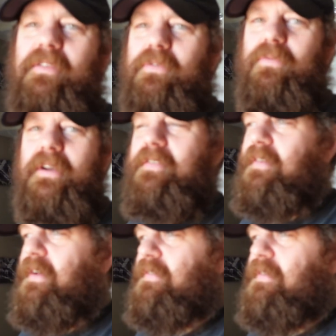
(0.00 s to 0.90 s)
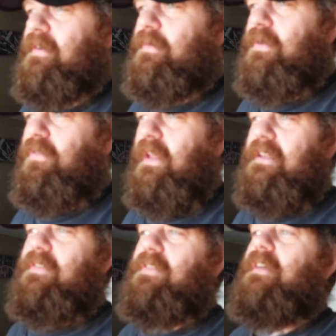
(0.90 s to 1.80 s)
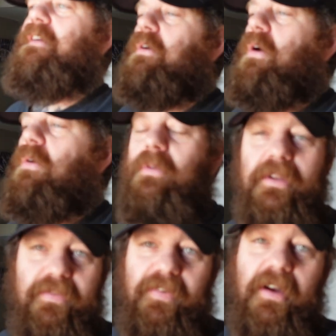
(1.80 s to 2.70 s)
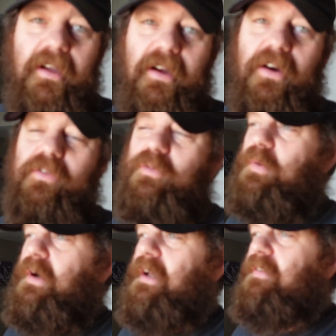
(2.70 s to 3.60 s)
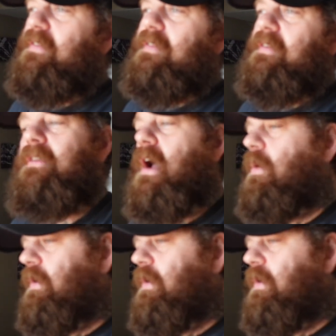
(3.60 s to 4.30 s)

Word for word: at the Renaissance Center, which is holy fucking overpriced. Not